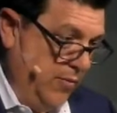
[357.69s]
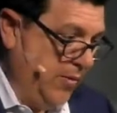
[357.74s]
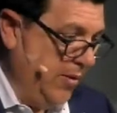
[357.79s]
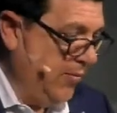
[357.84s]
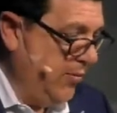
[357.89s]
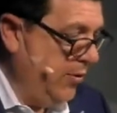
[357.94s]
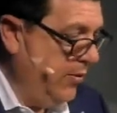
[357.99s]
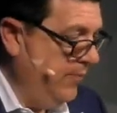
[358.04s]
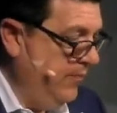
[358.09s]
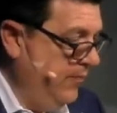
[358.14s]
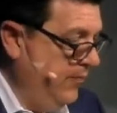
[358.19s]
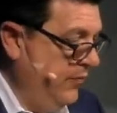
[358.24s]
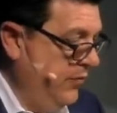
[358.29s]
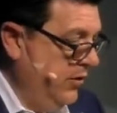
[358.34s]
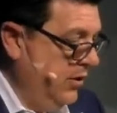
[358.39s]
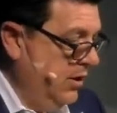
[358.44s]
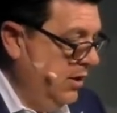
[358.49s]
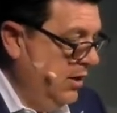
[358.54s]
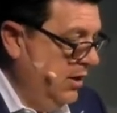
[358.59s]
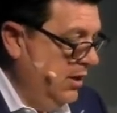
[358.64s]
remember?
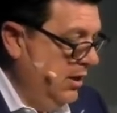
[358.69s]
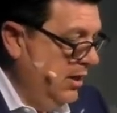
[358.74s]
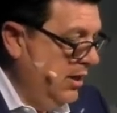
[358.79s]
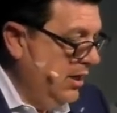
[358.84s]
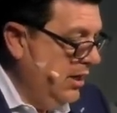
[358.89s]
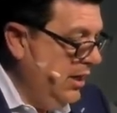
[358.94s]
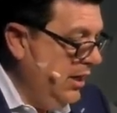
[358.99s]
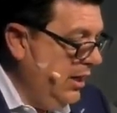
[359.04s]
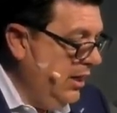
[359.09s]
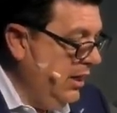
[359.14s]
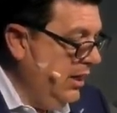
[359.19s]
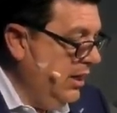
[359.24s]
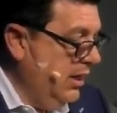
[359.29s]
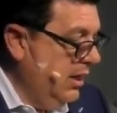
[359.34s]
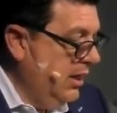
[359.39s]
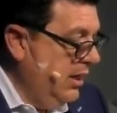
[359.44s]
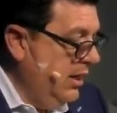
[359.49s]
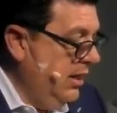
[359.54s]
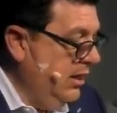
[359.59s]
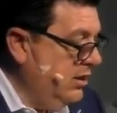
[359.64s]
He,
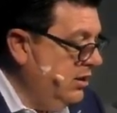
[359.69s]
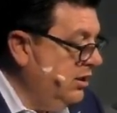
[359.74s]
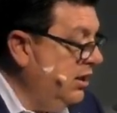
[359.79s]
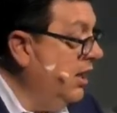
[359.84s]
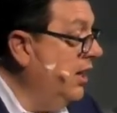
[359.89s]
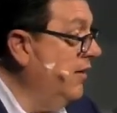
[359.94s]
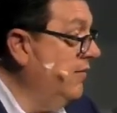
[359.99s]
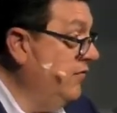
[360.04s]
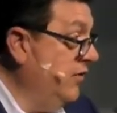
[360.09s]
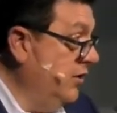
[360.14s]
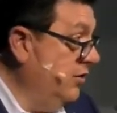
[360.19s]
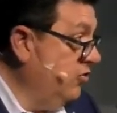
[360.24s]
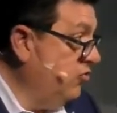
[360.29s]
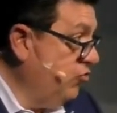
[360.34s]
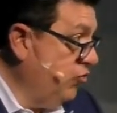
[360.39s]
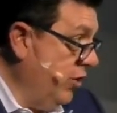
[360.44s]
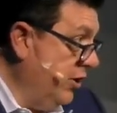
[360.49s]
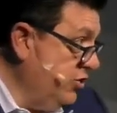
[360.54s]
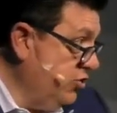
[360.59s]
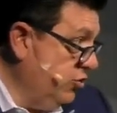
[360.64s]
he loved and
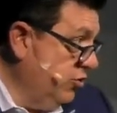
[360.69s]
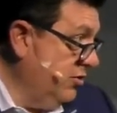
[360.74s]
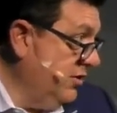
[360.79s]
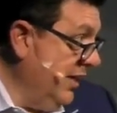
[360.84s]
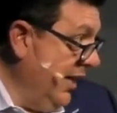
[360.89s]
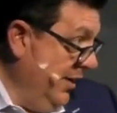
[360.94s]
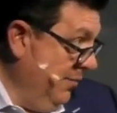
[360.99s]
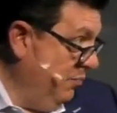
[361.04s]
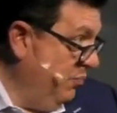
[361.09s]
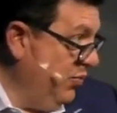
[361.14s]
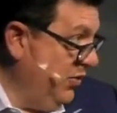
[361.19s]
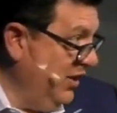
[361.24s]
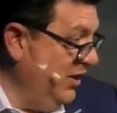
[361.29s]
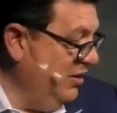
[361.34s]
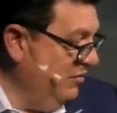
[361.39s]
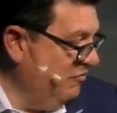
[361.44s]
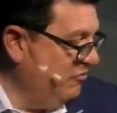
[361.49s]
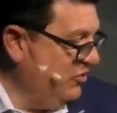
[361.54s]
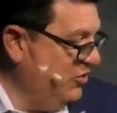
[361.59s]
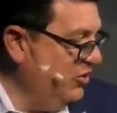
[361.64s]
treasured that
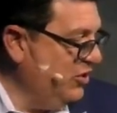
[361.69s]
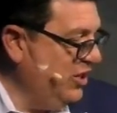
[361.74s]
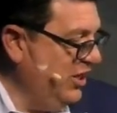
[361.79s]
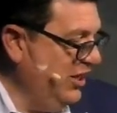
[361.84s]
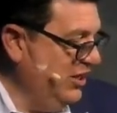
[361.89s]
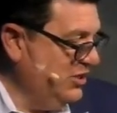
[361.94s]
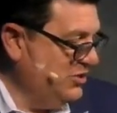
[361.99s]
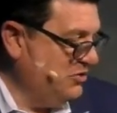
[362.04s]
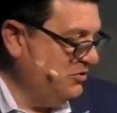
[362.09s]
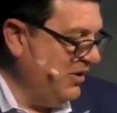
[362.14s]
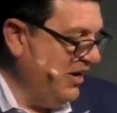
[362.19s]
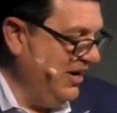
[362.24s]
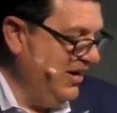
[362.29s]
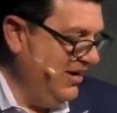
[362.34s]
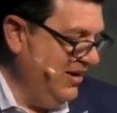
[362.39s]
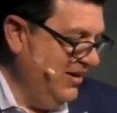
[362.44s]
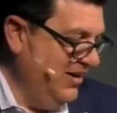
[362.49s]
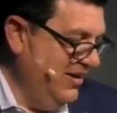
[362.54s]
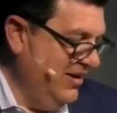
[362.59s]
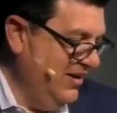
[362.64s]
plate of cookies, right?